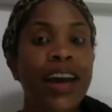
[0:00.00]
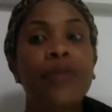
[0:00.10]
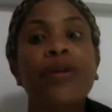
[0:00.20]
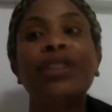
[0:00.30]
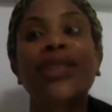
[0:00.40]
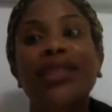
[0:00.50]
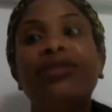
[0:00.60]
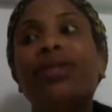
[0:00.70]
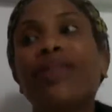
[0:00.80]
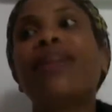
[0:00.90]
Which is
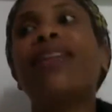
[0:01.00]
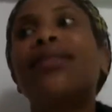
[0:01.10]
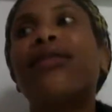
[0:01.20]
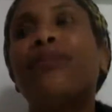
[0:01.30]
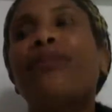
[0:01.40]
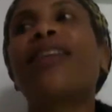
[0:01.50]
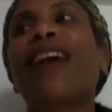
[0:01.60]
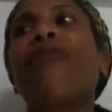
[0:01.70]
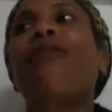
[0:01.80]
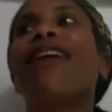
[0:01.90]
interesting because the book that
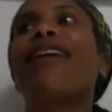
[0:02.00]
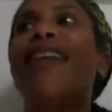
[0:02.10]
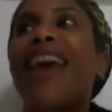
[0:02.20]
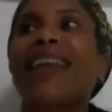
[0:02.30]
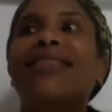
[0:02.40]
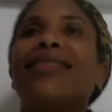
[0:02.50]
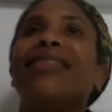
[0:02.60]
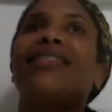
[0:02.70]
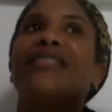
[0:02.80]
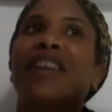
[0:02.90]
I read next
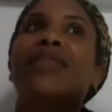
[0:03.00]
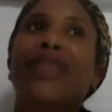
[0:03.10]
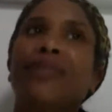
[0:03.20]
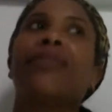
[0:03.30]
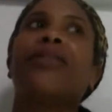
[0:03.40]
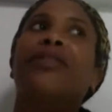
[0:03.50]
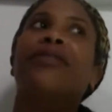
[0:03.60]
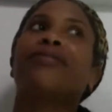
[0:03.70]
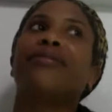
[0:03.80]
is very similar